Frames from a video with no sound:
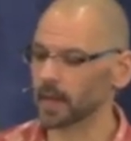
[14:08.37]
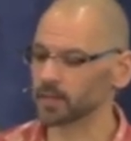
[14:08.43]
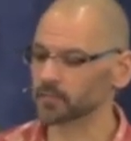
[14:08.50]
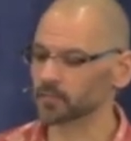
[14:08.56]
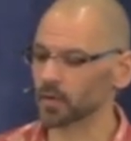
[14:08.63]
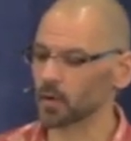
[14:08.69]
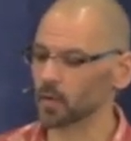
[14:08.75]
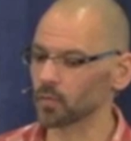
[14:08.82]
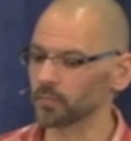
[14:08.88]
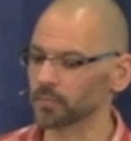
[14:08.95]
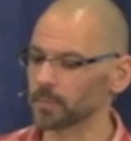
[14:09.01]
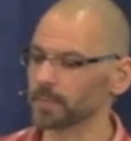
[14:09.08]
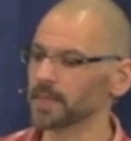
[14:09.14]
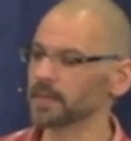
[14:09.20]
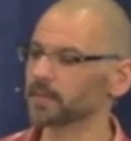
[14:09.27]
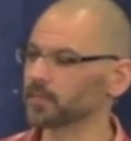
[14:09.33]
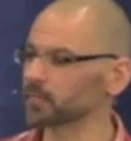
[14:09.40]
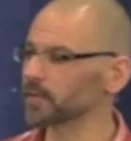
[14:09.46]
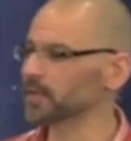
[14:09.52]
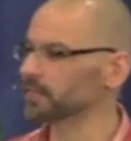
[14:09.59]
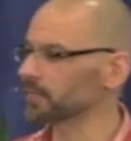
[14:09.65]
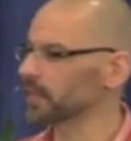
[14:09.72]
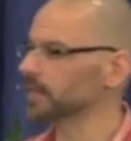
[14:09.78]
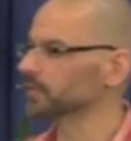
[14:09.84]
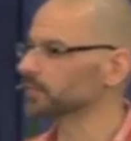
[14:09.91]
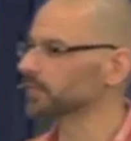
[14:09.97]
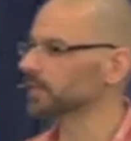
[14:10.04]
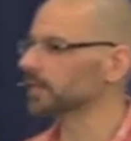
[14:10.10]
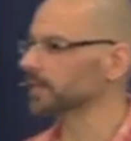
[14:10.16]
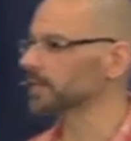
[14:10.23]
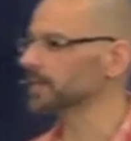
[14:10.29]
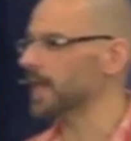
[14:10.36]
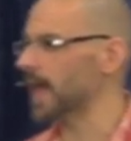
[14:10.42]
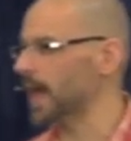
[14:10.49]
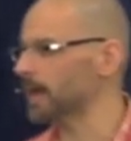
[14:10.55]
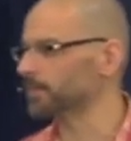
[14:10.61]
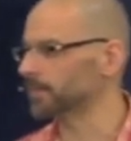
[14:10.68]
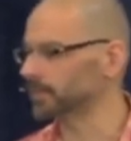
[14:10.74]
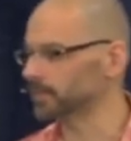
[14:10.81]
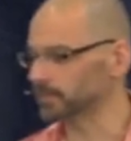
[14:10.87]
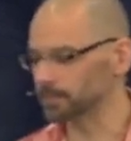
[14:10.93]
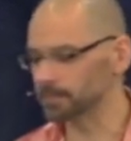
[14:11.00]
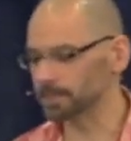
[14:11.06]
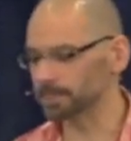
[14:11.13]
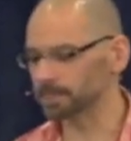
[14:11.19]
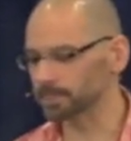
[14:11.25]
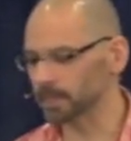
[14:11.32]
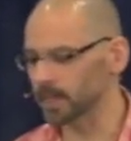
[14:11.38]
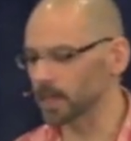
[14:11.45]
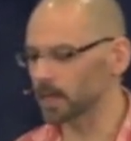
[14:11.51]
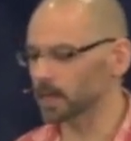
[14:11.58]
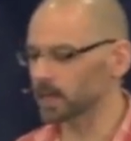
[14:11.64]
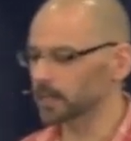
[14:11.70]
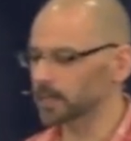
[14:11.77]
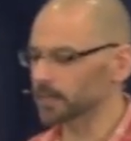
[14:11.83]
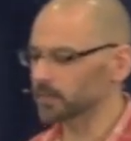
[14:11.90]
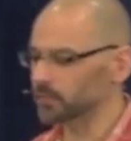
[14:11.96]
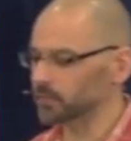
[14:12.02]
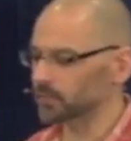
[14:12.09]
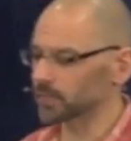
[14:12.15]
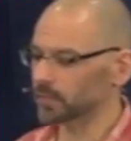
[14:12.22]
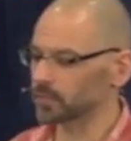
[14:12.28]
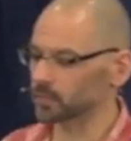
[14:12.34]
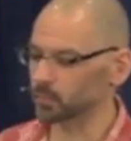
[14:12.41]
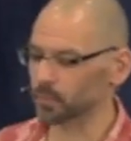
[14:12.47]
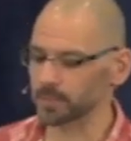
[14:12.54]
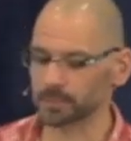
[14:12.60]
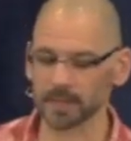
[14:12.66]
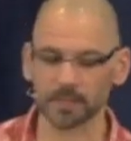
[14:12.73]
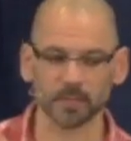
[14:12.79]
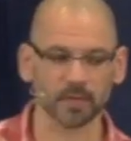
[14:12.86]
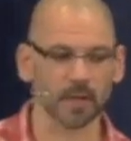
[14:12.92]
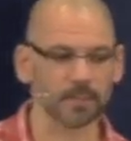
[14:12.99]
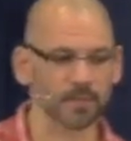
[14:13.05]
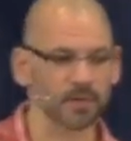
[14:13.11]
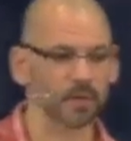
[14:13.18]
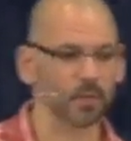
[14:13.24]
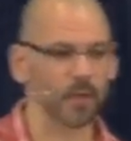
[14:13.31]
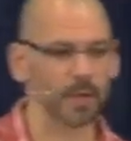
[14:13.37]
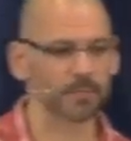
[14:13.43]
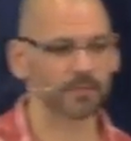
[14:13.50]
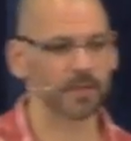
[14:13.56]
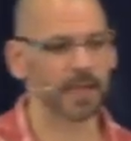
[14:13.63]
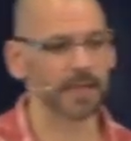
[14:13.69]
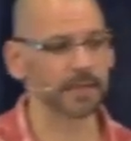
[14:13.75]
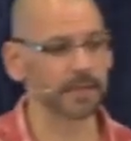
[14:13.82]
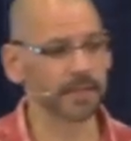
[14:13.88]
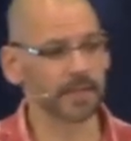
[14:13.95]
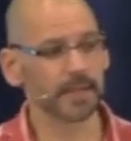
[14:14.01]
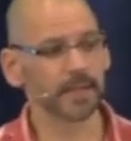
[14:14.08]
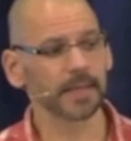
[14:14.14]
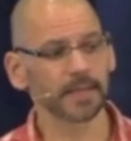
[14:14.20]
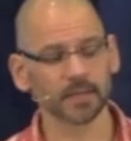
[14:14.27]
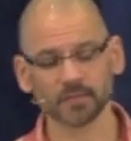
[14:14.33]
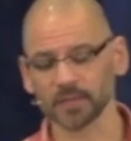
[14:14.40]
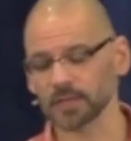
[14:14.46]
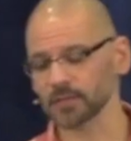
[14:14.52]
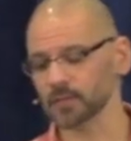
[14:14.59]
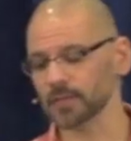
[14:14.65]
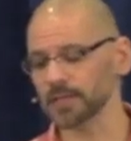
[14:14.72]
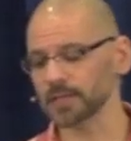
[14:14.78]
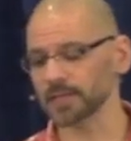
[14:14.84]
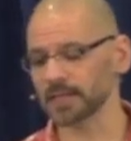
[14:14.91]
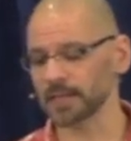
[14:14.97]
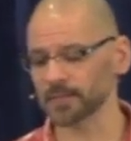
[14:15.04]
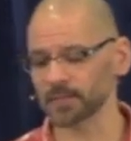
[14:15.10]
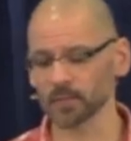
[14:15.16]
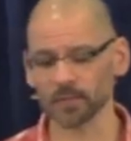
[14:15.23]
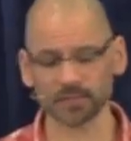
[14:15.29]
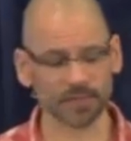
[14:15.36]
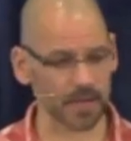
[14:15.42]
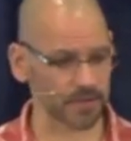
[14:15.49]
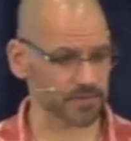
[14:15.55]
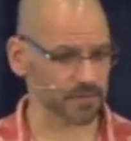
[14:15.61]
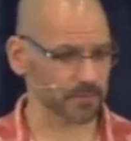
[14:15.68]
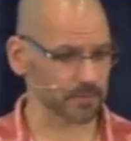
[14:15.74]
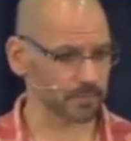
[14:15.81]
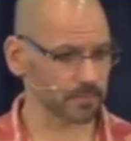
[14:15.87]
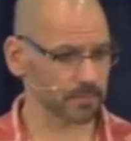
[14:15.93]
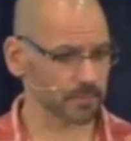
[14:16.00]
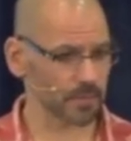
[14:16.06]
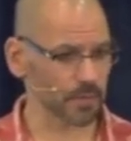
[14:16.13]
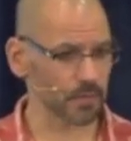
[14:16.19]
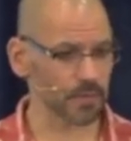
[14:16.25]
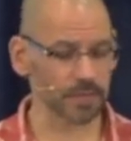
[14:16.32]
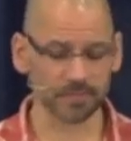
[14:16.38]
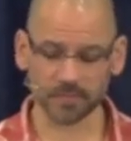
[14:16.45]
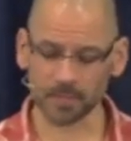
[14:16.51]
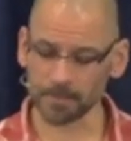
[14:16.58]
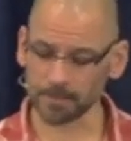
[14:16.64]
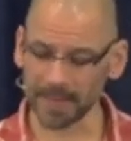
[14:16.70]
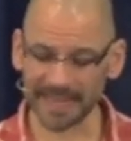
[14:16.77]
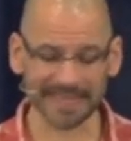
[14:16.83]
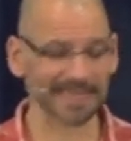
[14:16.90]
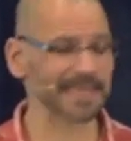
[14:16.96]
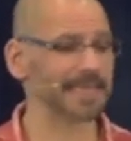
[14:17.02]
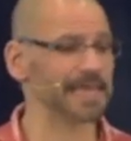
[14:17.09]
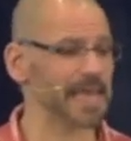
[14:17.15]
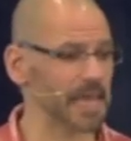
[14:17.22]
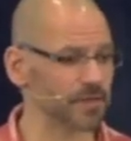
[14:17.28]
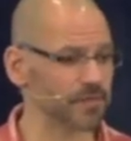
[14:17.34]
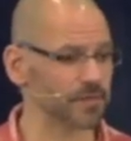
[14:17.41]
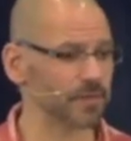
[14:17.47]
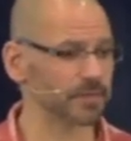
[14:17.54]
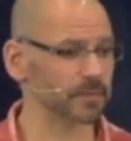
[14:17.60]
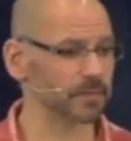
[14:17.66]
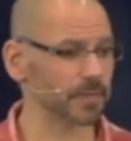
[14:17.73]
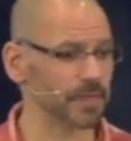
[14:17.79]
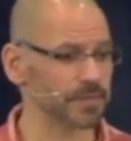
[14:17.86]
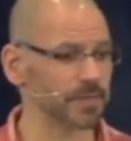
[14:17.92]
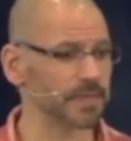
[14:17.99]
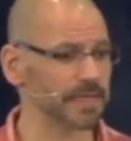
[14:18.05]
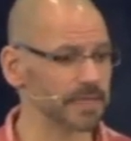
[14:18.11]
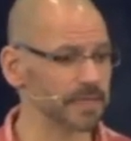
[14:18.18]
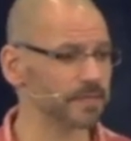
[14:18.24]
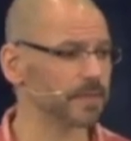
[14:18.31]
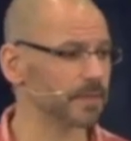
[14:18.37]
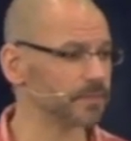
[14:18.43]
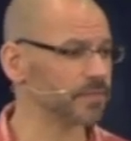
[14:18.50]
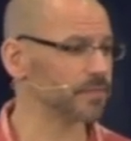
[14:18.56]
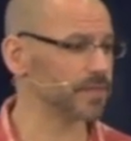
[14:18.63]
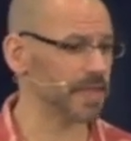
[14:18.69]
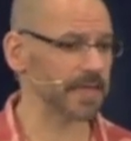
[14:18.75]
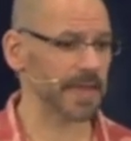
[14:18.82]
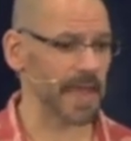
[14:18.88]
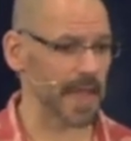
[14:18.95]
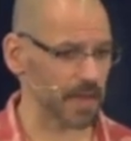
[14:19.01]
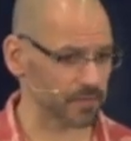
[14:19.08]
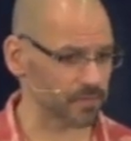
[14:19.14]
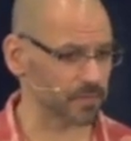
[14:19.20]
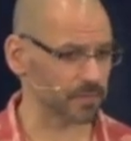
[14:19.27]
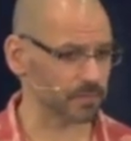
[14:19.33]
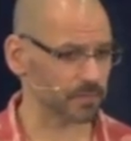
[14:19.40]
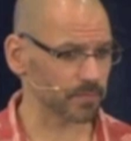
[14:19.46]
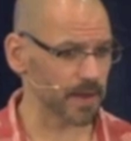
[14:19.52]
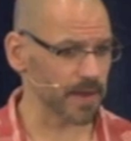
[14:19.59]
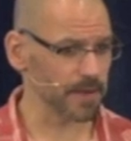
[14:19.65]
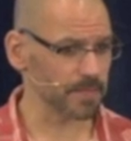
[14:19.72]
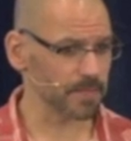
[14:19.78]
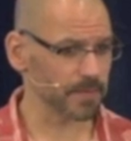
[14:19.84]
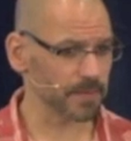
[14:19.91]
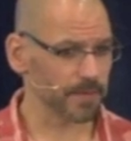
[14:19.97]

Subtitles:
So the big three things that need to happen when people come to your website is that you need to get their attention, you need to make a connection, and you need them to take action, right?